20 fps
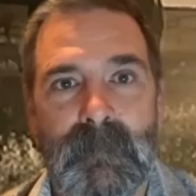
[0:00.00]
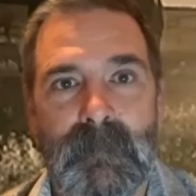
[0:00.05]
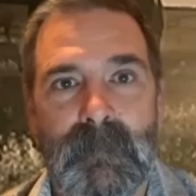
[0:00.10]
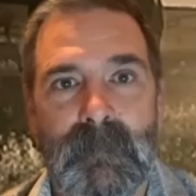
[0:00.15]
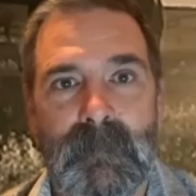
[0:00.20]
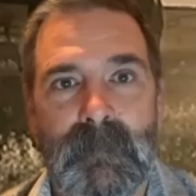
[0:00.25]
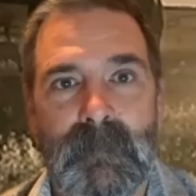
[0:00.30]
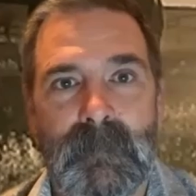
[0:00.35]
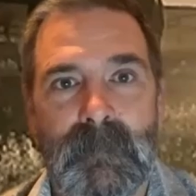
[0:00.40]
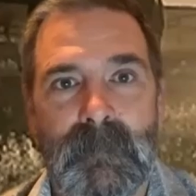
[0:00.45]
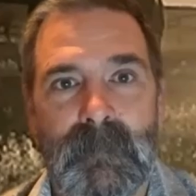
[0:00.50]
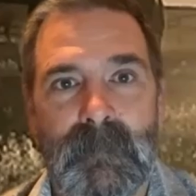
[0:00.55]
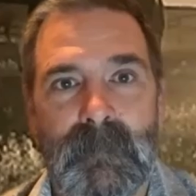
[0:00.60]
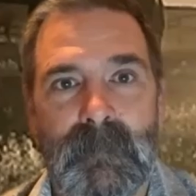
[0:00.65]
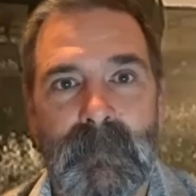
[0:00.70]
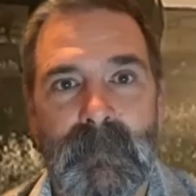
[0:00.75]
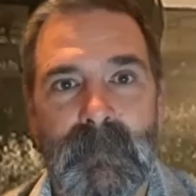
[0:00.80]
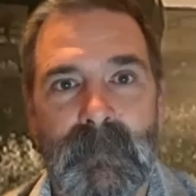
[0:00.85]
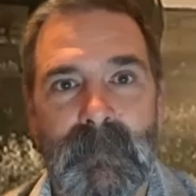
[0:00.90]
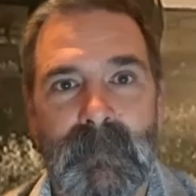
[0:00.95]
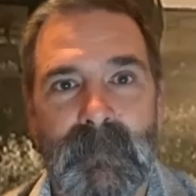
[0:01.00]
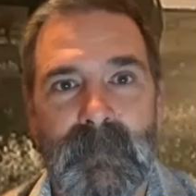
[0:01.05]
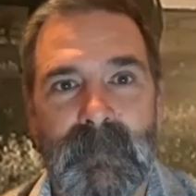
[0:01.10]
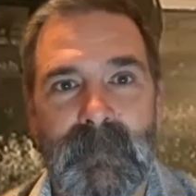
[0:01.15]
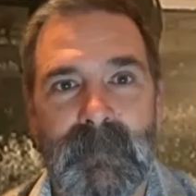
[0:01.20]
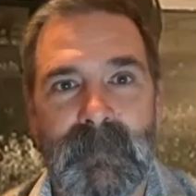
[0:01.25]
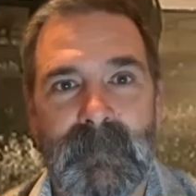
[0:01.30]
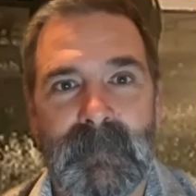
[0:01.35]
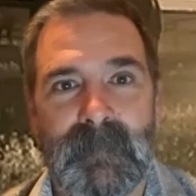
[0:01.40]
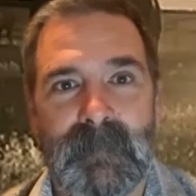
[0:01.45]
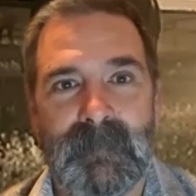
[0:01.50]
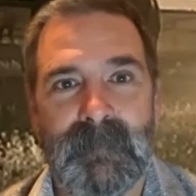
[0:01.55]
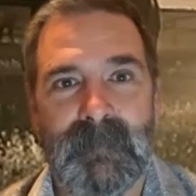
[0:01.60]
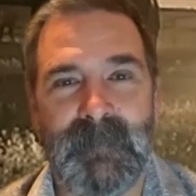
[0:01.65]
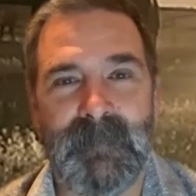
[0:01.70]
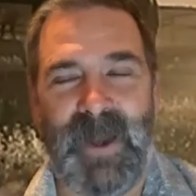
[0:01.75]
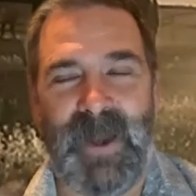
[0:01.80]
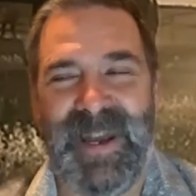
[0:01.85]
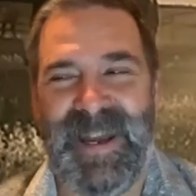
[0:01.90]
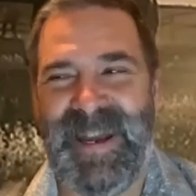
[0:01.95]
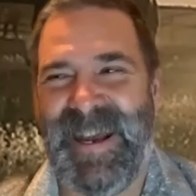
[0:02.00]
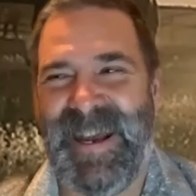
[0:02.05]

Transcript: The person shown says nothing.